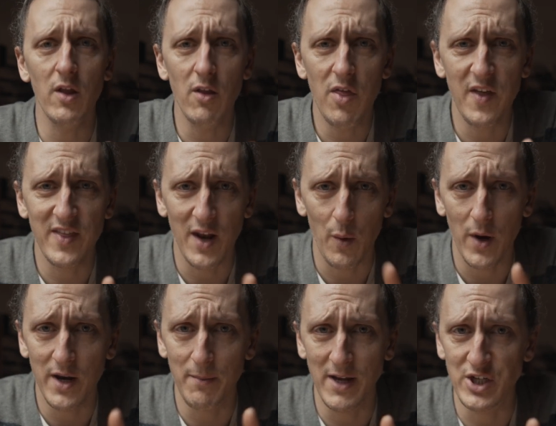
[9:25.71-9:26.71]
other thing that I
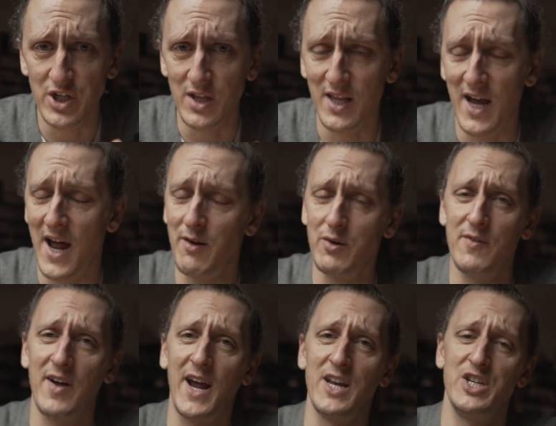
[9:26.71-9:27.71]
wanted to mention that I don't know if
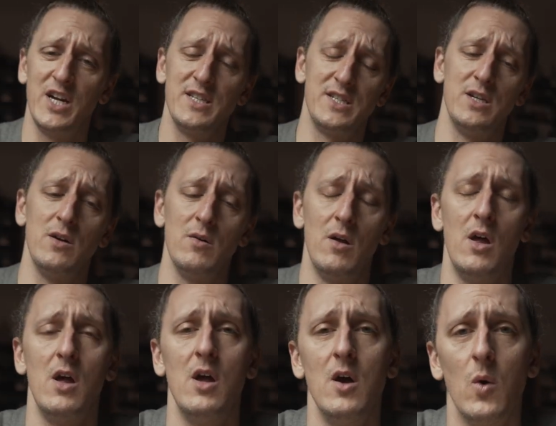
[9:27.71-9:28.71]
I got a chance to
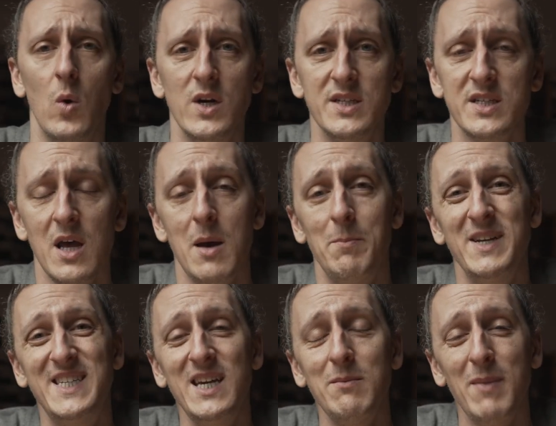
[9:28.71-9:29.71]
was
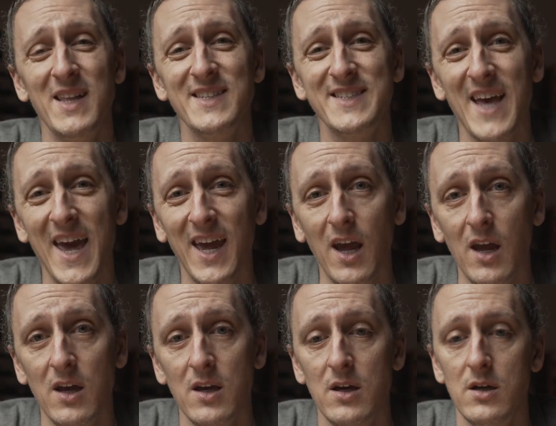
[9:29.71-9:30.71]
Petit
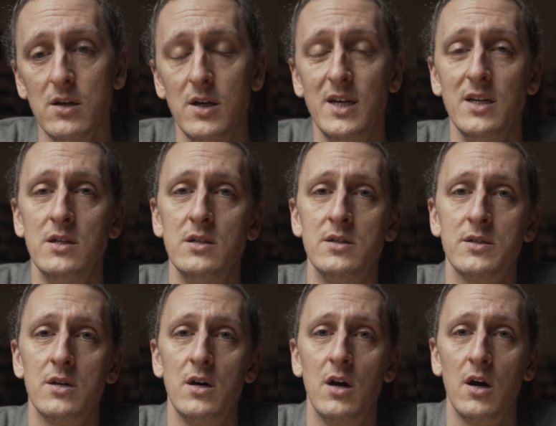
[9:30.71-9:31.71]
Manseng
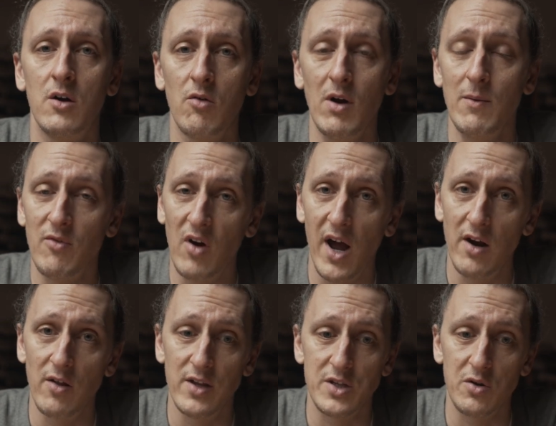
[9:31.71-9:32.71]
is a grape
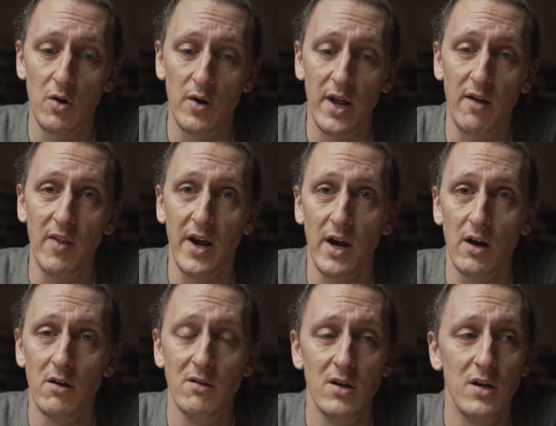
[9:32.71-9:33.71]
varietal that's grown down
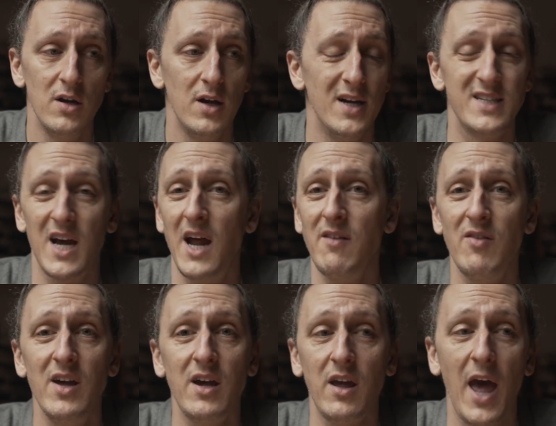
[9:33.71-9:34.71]
there. It's kind of
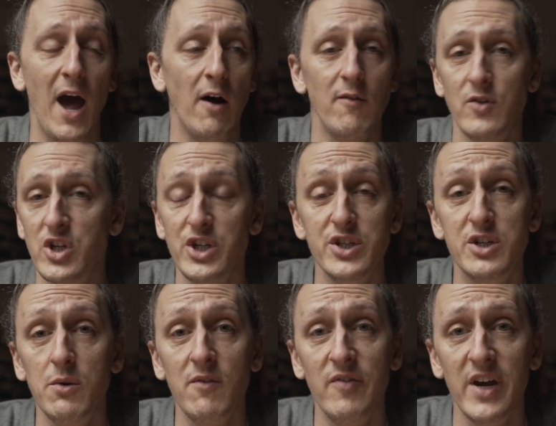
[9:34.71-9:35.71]
like how Virginia's
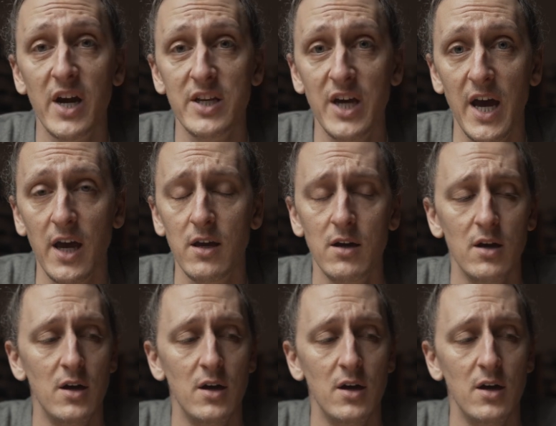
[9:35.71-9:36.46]
doing Viognier.